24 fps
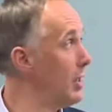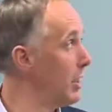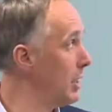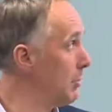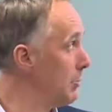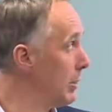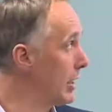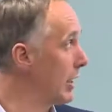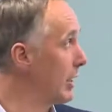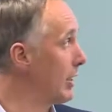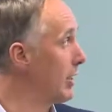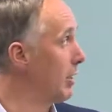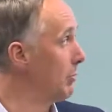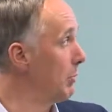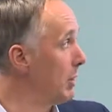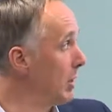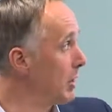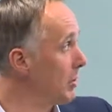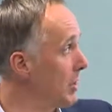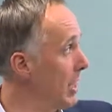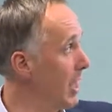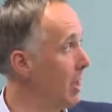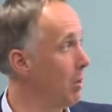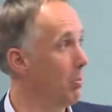the bigger company
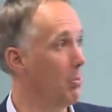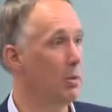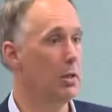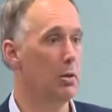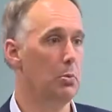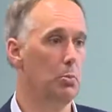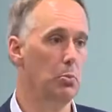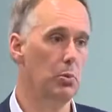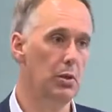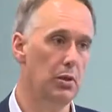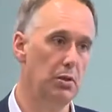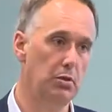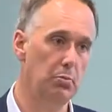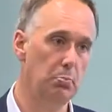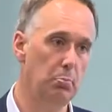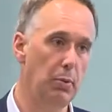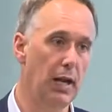could help them with